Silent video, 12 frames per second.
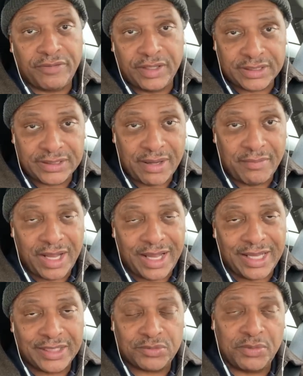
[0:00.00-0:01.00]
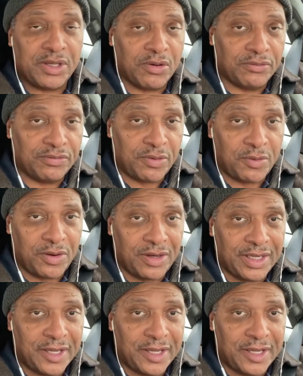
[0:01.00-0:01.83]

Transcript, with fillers: for the semi as we go forward.